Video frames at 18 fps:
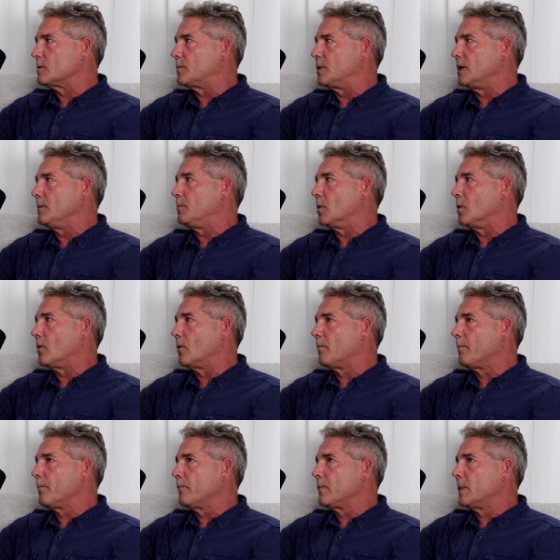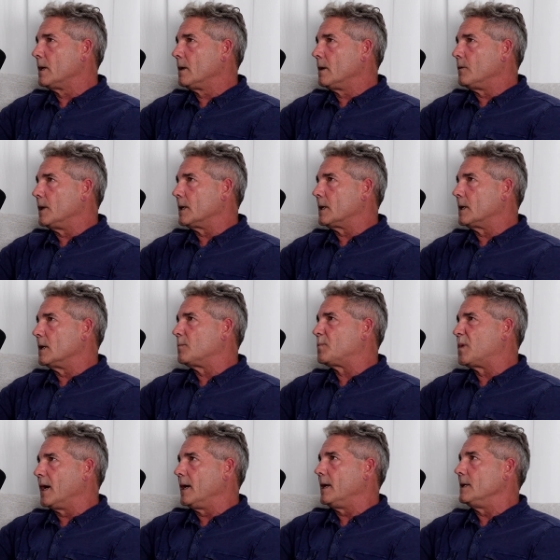people that get
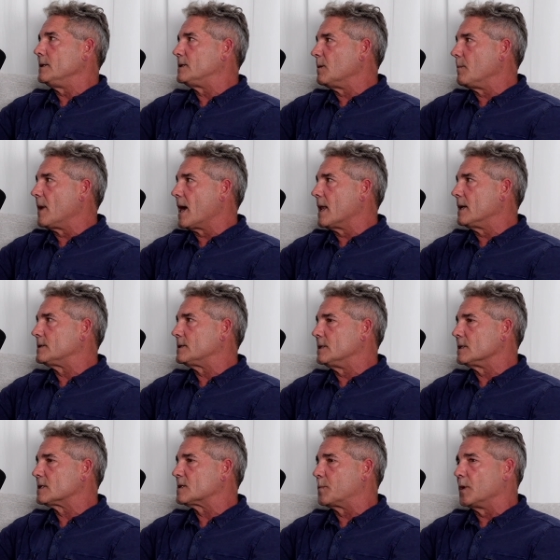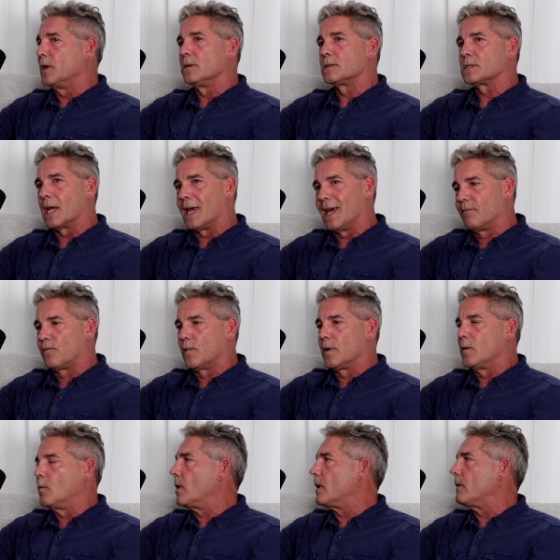paid to manage disputes. Every
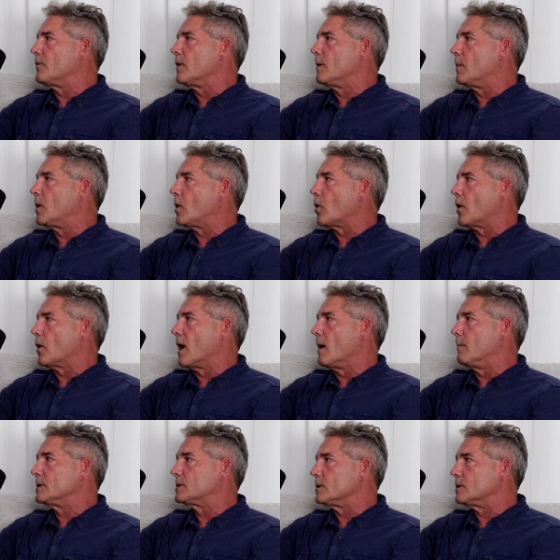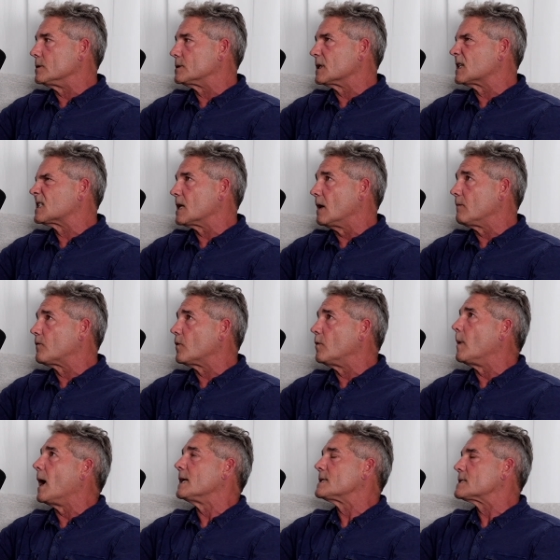one of them are amateurs except for
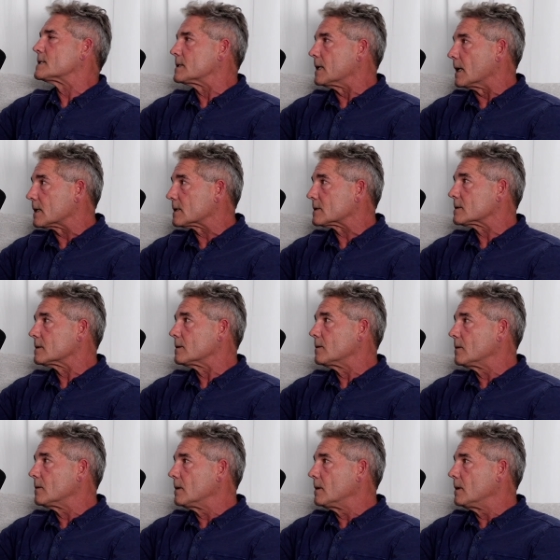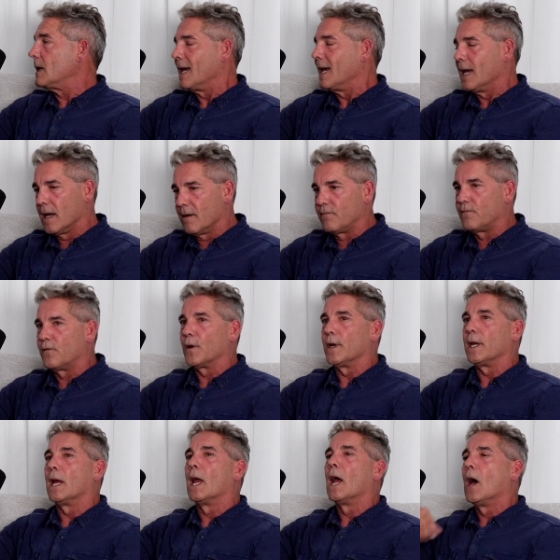about 6.
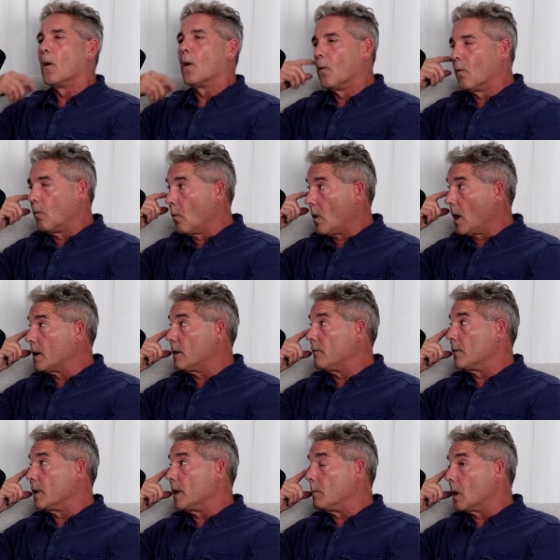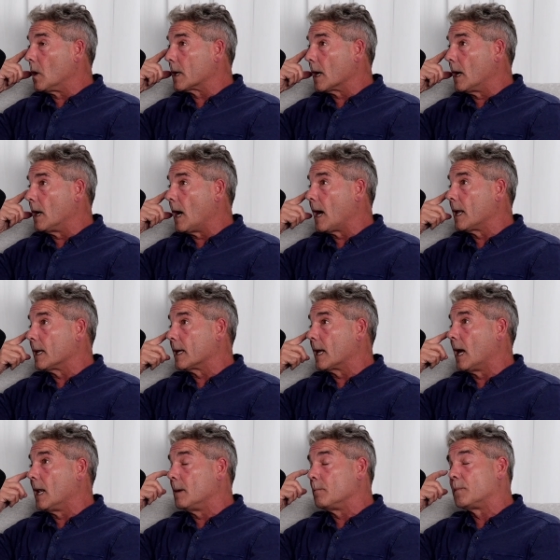Every one of them, okay? I had a
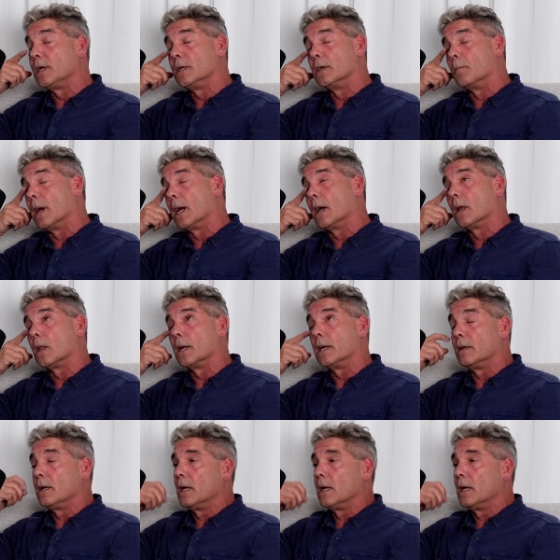guy named Peter Bailey